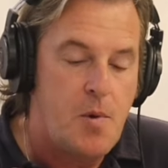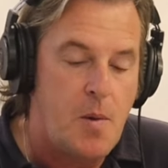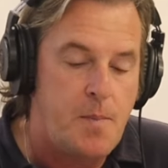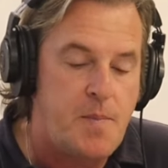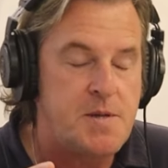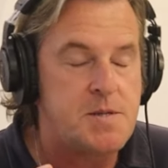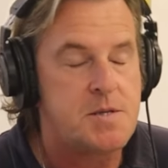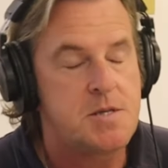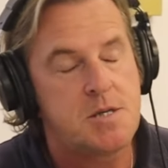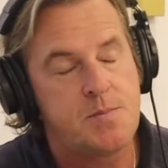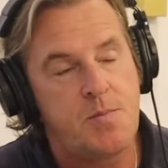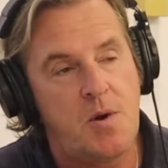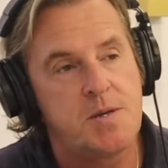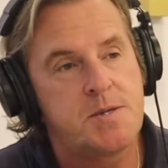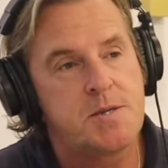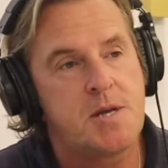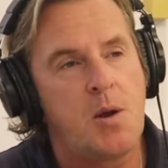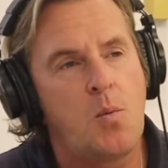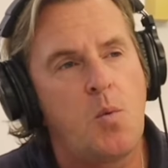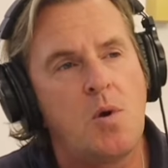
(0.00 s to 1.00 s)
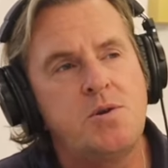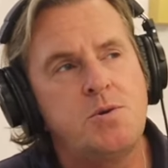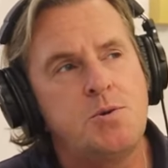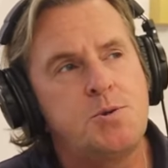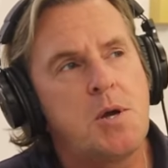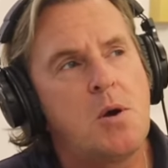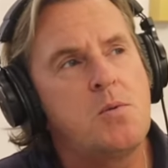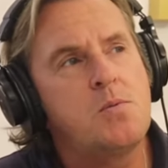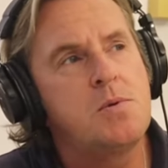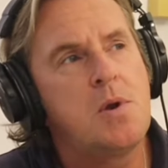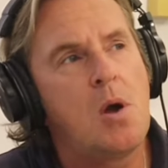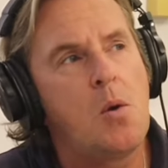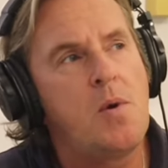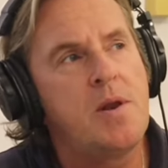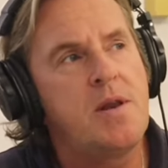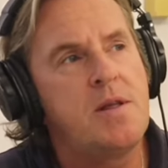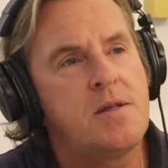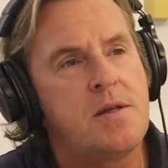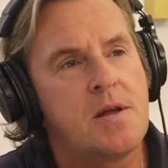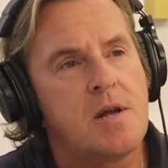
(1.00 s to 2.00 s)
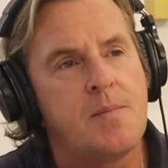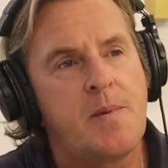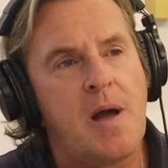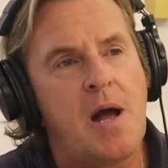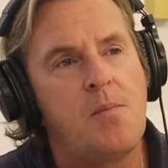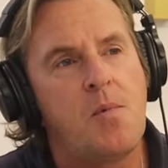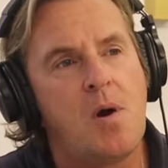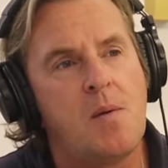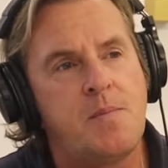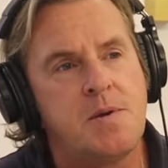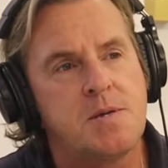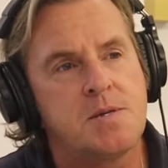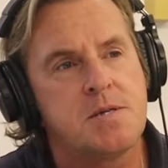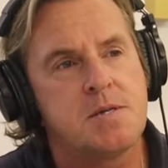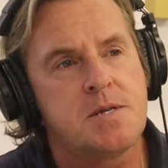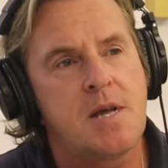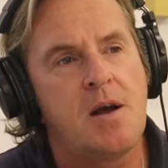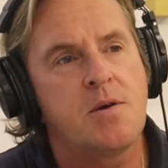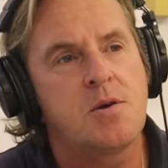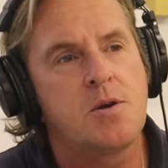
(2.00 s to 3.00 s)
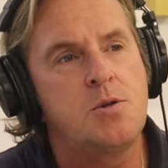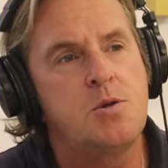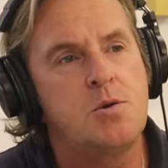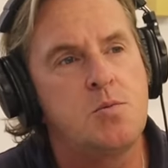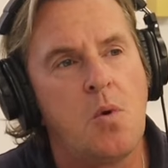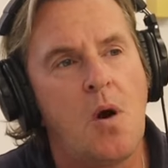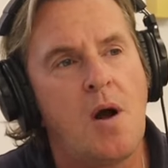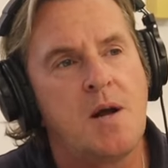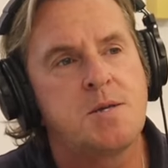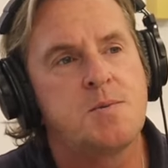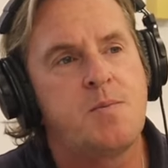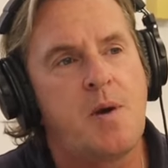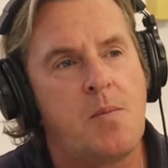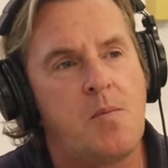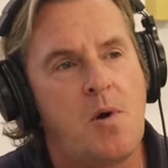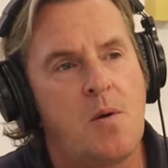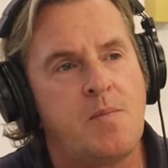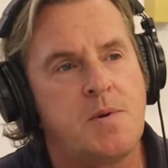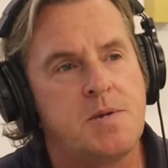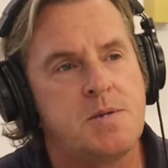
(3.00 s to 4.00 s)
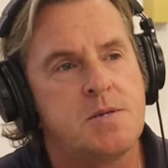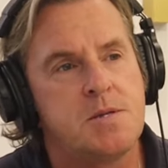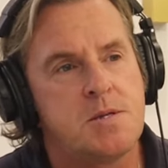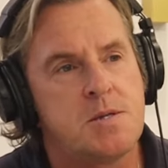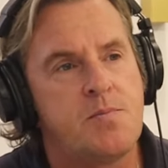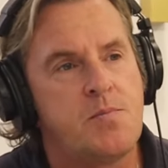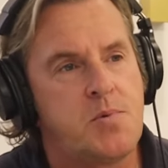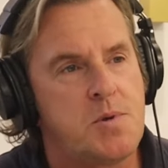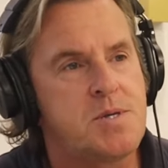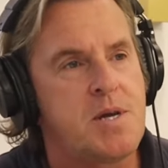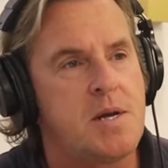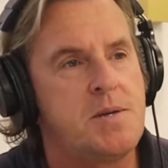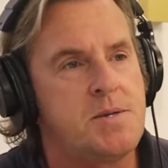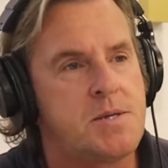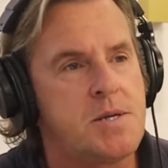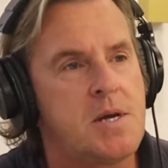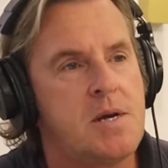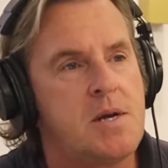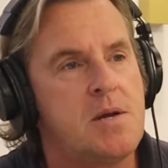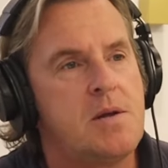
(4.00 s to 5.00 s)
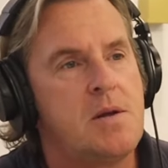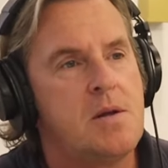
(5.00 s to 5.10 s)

a business might say, well, you don't know anything about my business, how can you write about my business and present it?